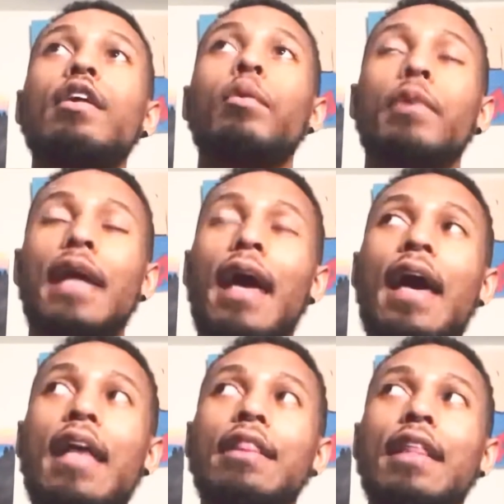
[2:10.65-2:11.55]
When I
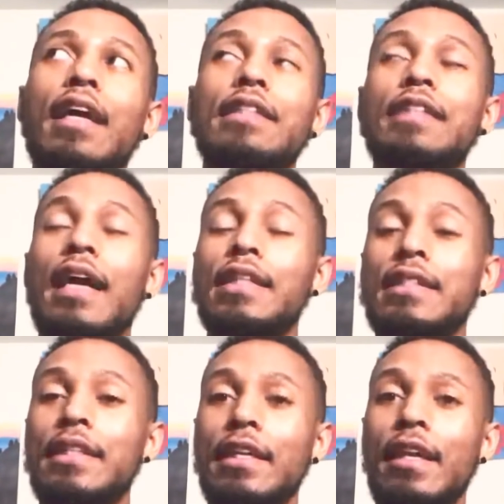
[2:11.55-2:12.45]
had that
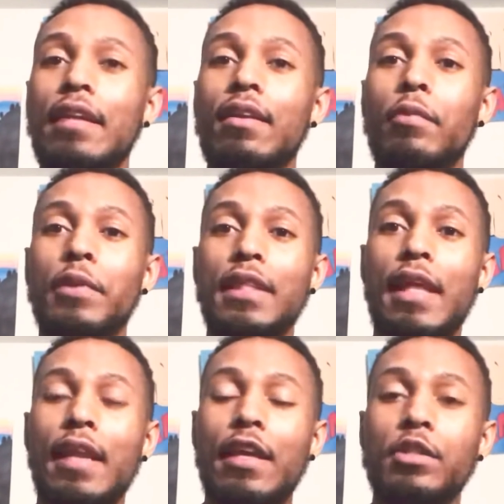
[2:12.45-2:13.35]
test again within
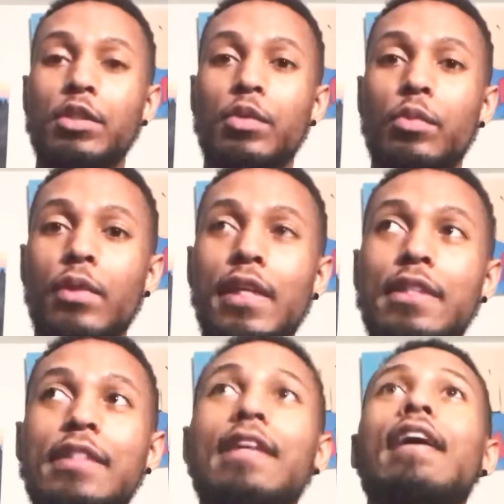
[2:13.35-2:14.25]
that next 2
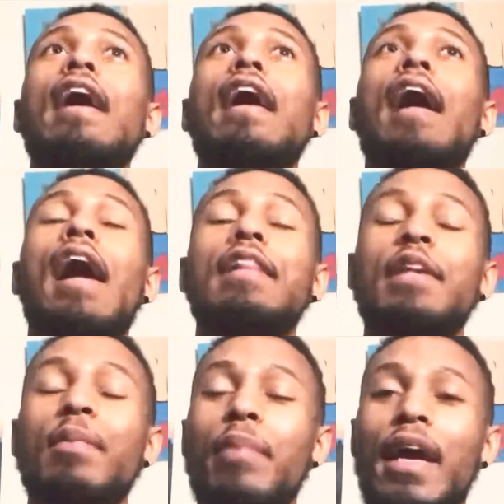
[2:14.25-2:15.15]
weeks, I ended
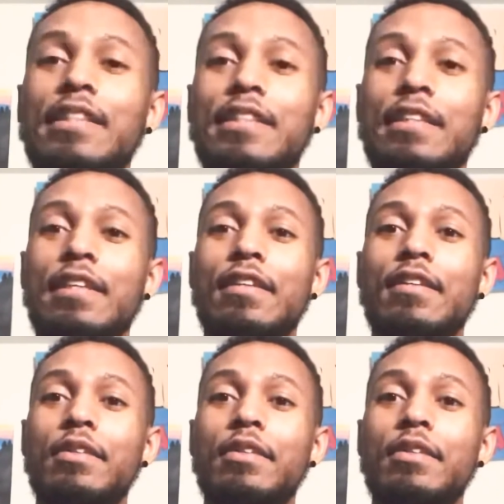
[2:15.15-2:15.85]
up passing it.